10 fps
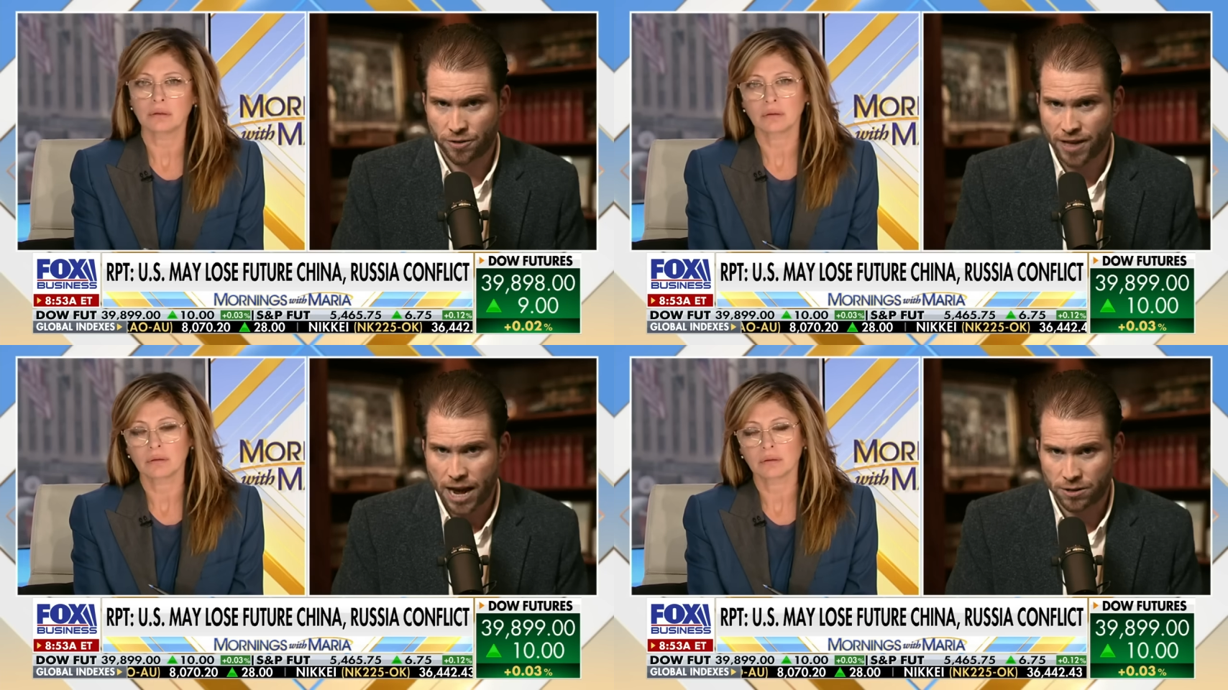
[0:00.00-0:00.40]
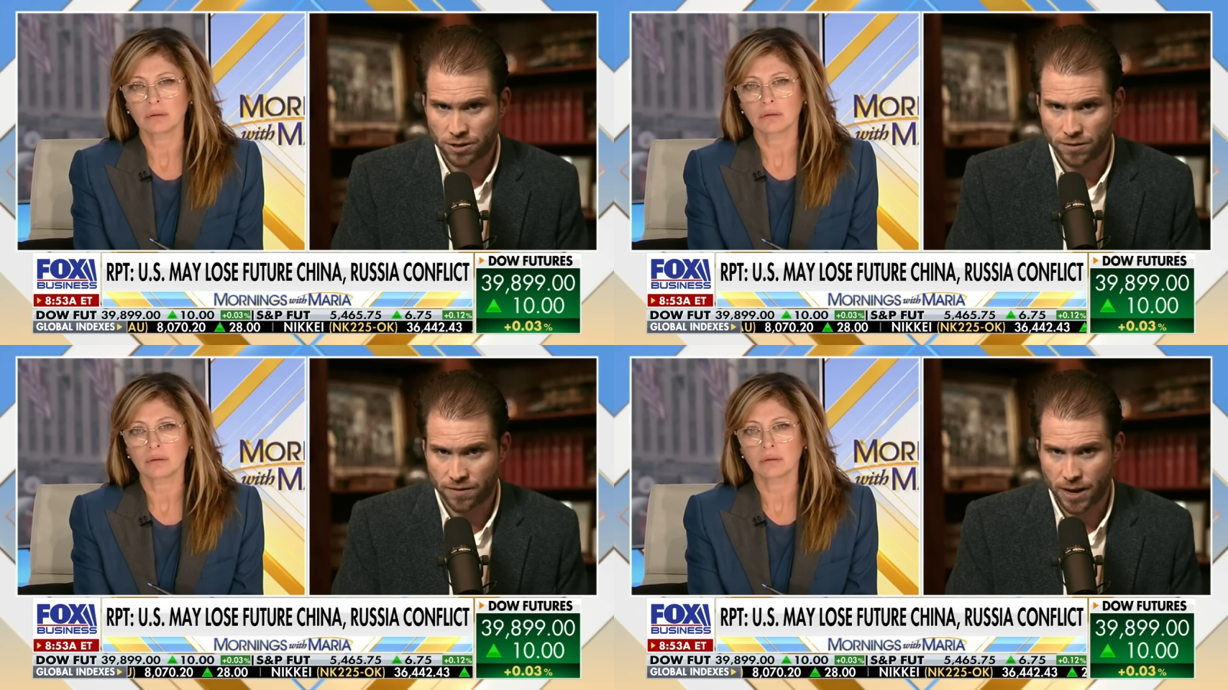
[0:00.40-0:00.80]
Speaker 1: or
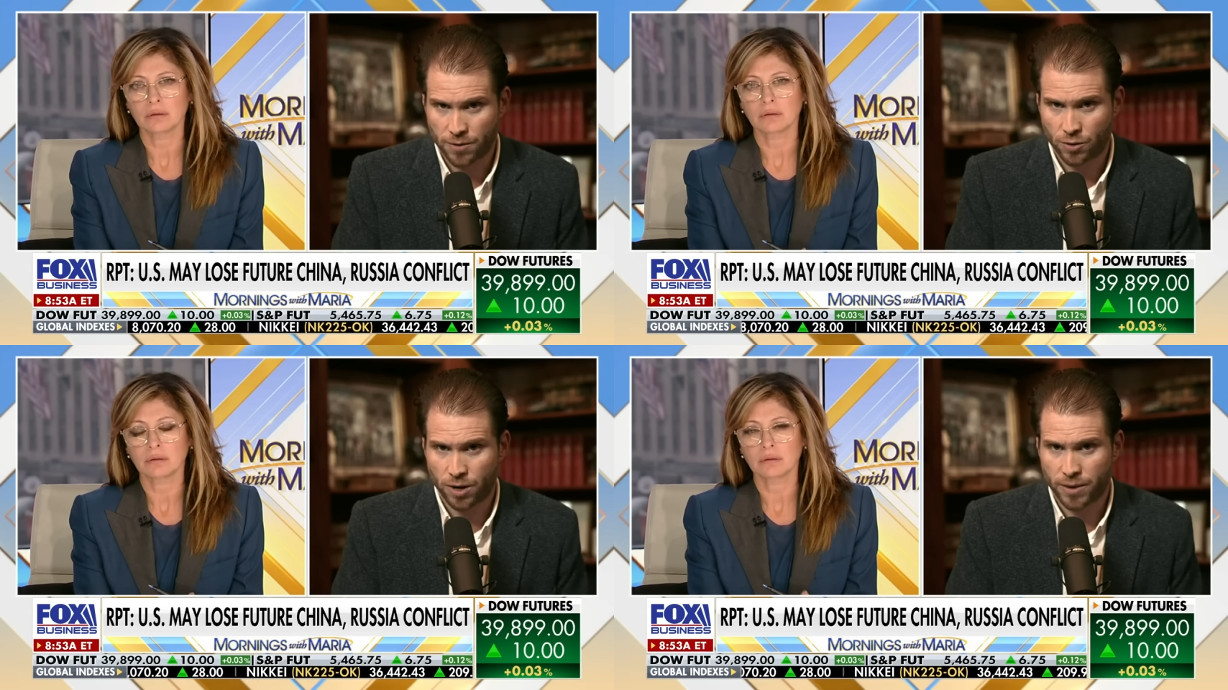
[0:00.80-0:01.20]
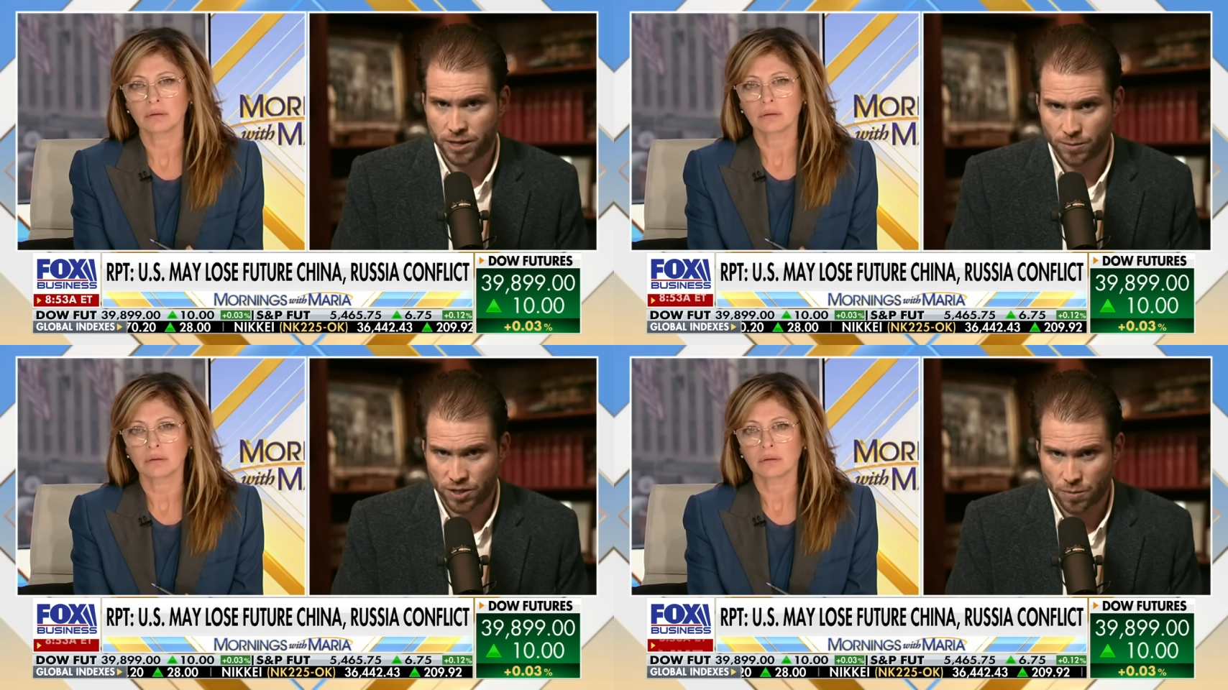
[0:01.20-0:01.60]
thousands of them, and you want to make
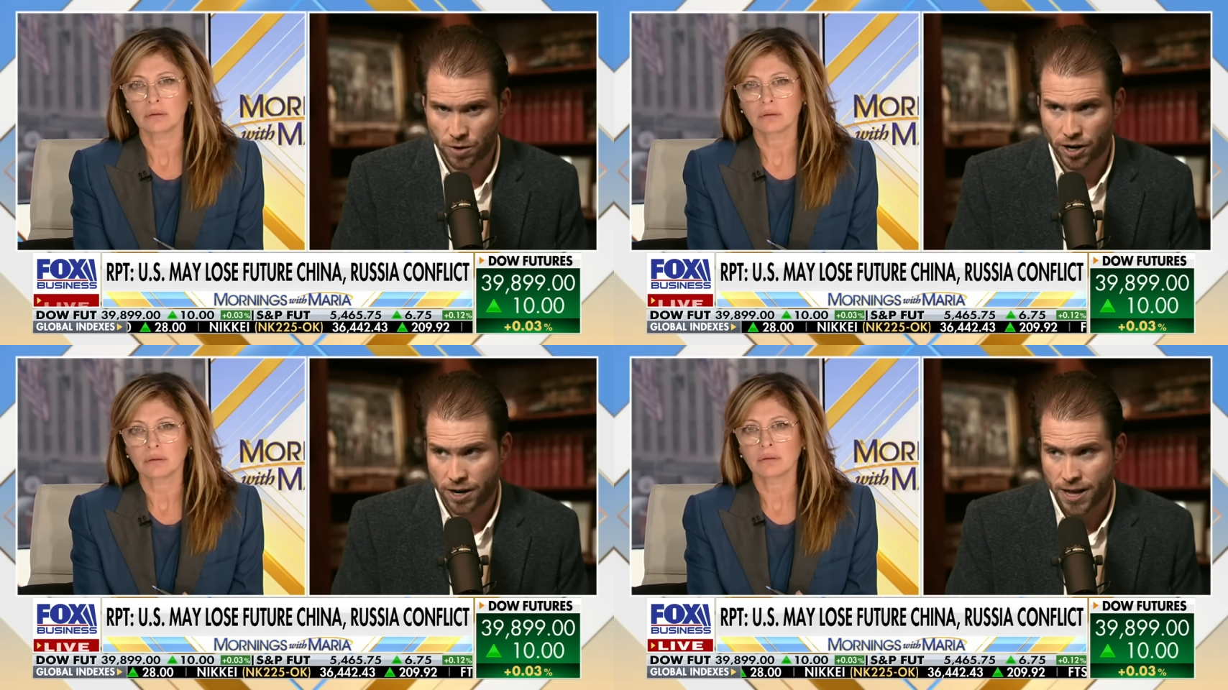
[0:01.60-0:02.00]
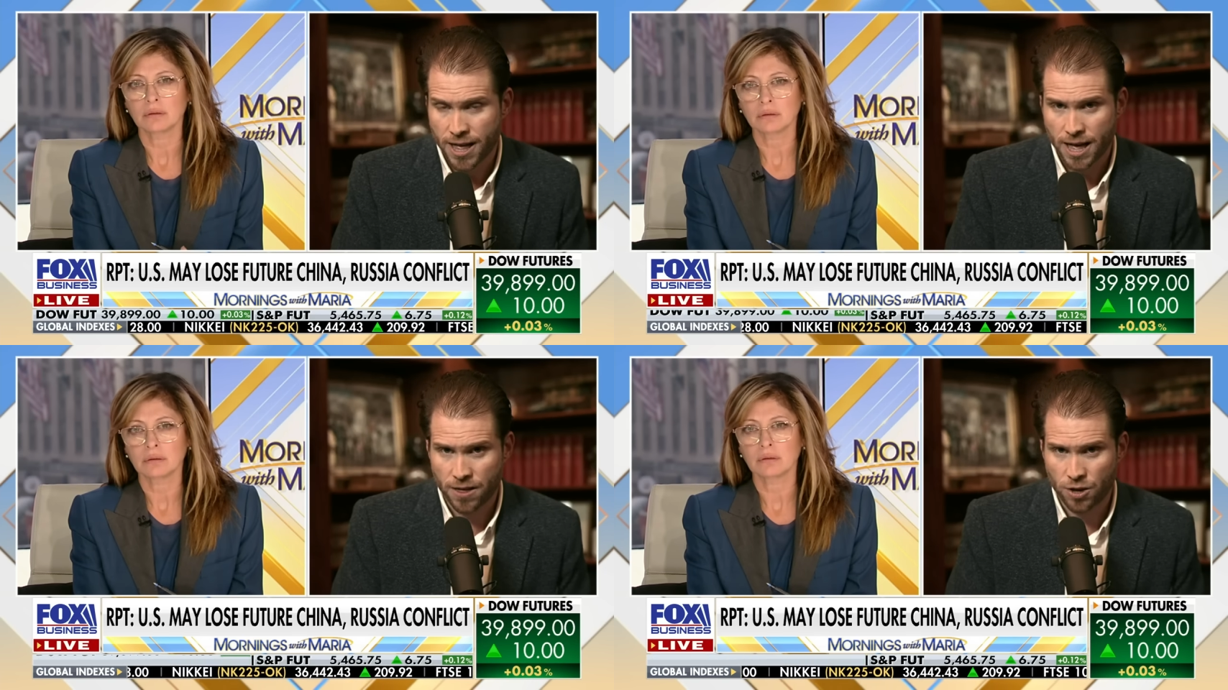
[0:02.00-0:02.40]
them smart.
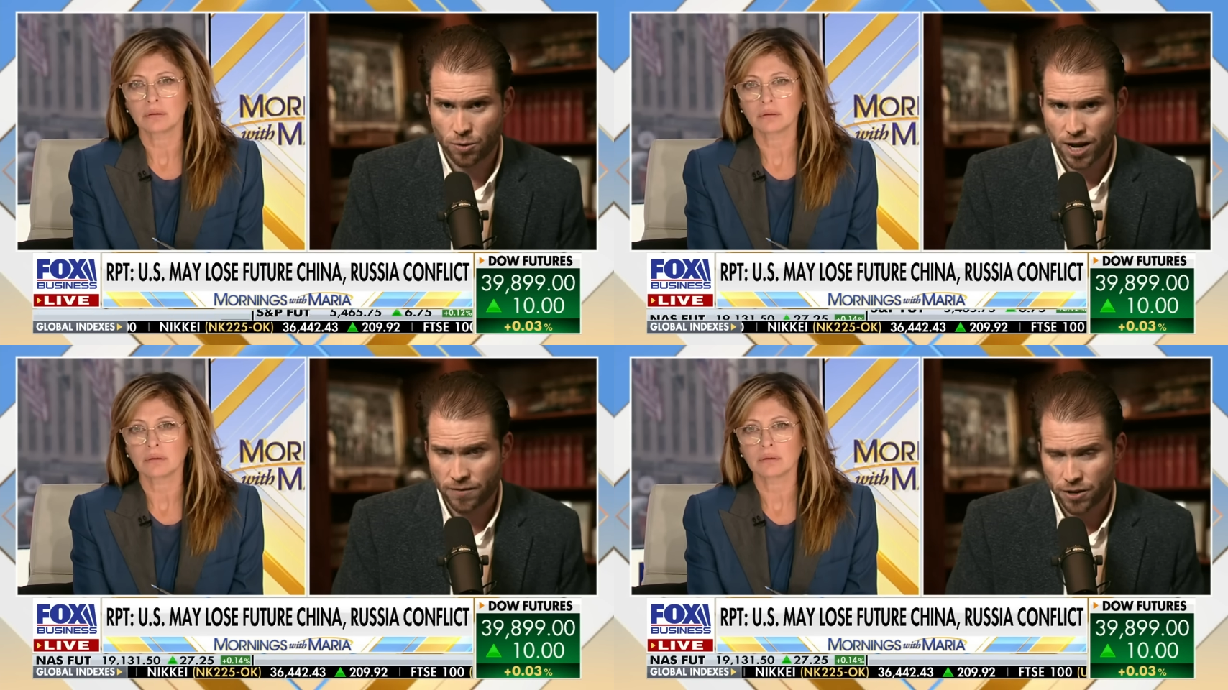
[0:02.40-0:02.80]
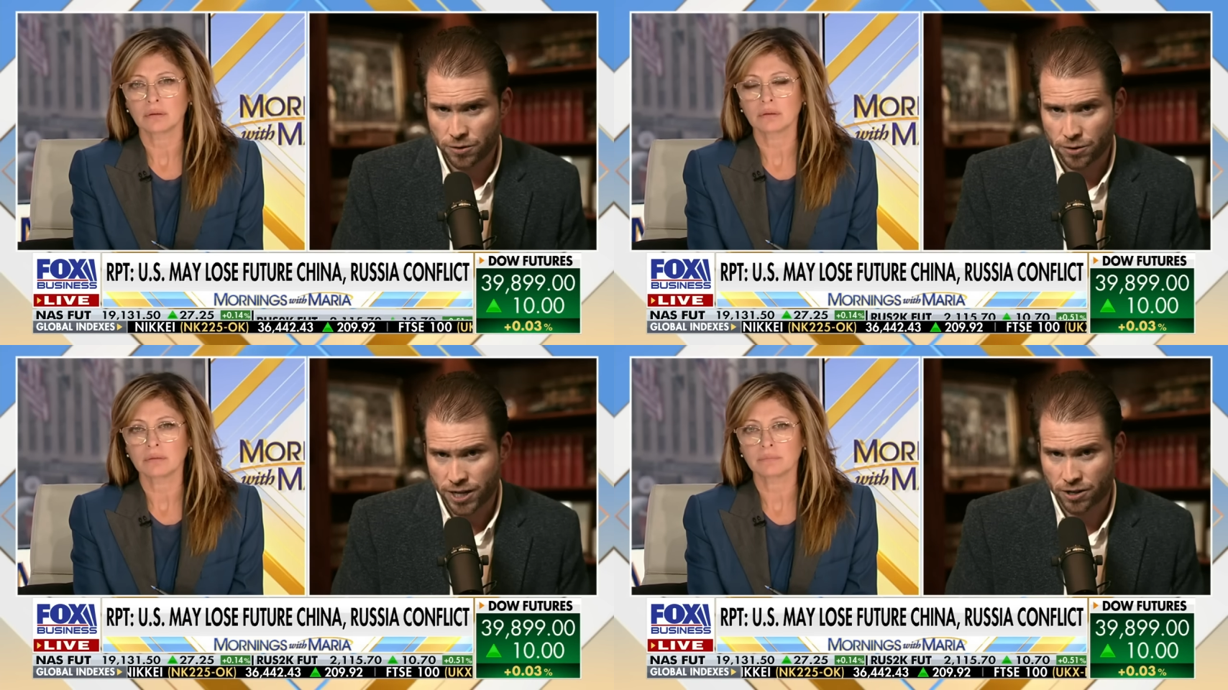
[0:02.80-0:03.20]
And then you want to have other
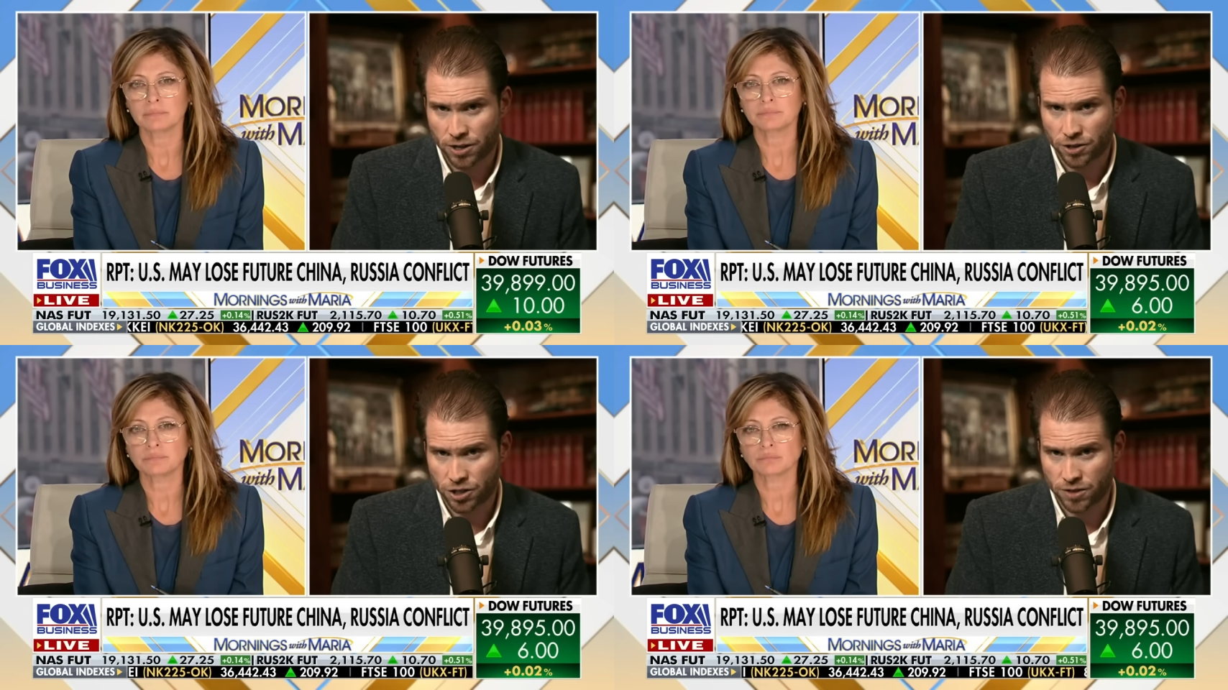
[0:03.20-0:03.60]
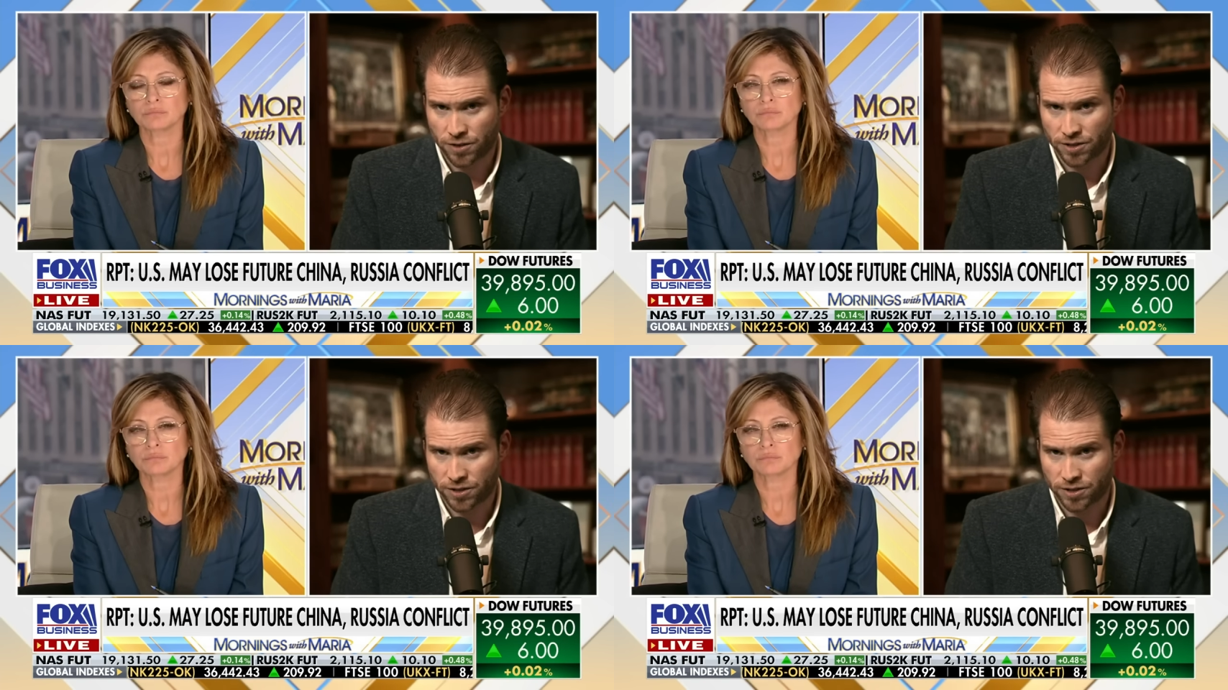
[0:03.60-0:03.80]
new technologies. For